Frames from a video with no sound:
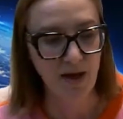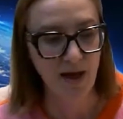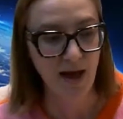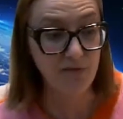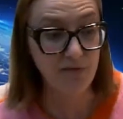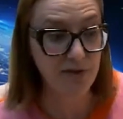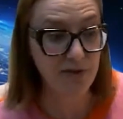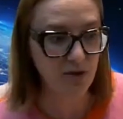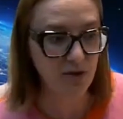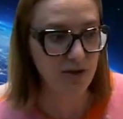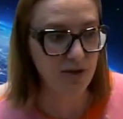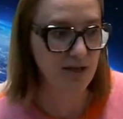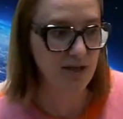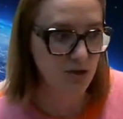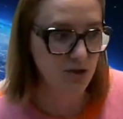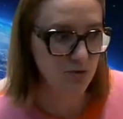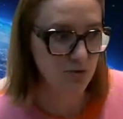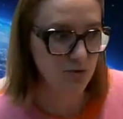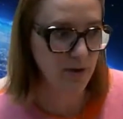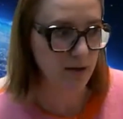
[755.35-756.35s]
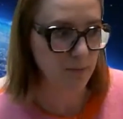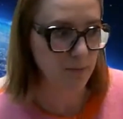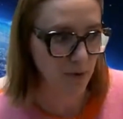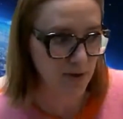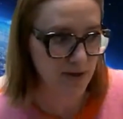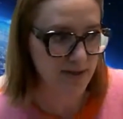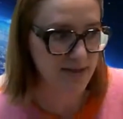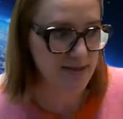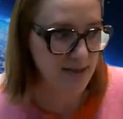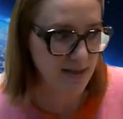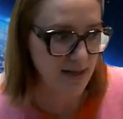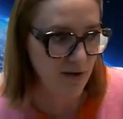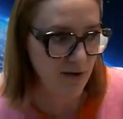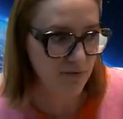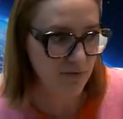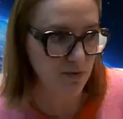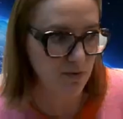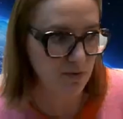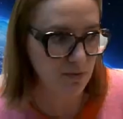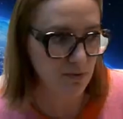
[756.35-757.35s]
I think the issue at policy
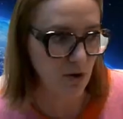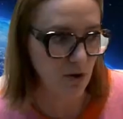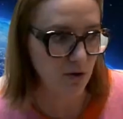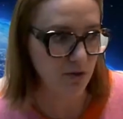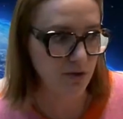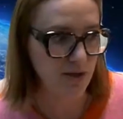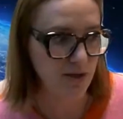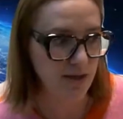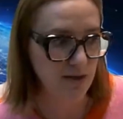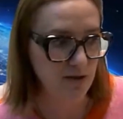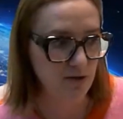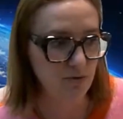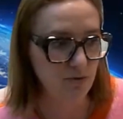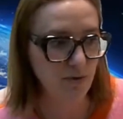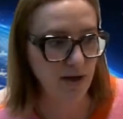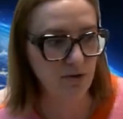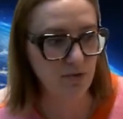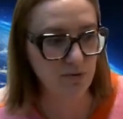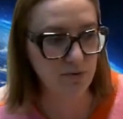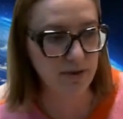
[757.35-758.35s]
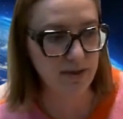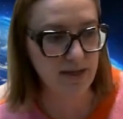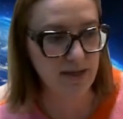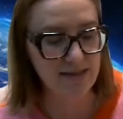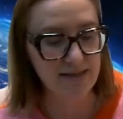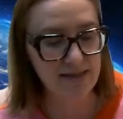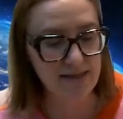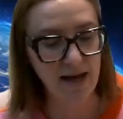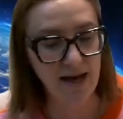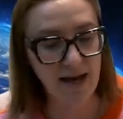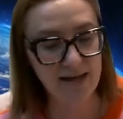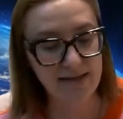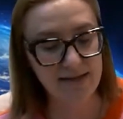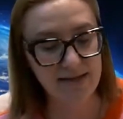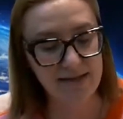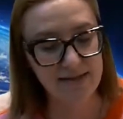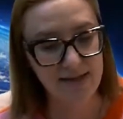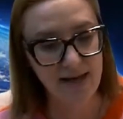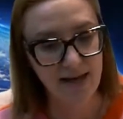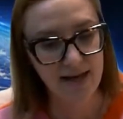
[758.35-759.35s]
level on the EU and UK side
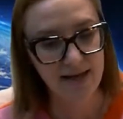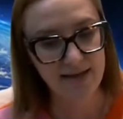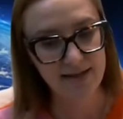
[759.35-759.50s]
is